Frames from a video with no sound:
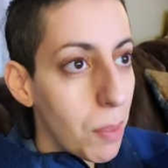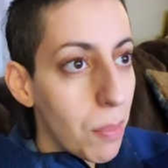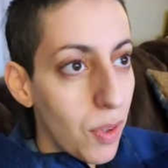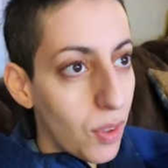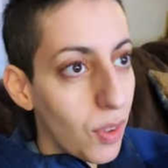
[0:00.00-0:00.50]

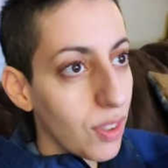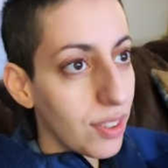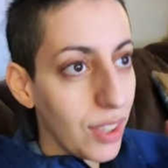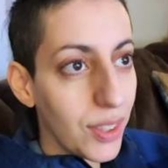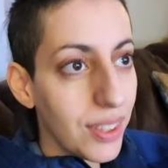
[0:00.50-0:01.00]
mother also
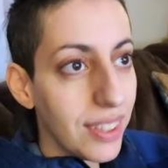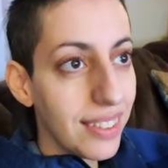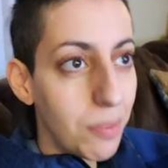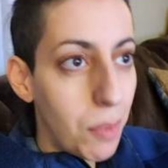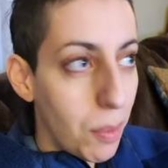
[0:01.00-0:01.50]

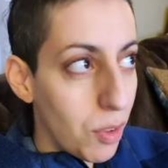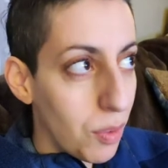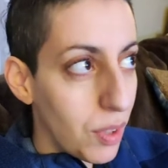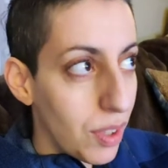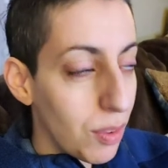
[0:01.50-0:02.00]
was
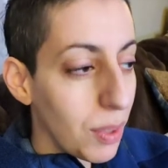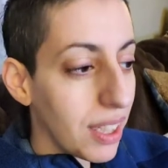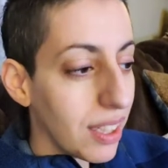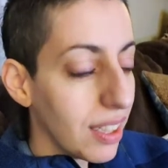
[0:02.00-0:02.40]
very sweet.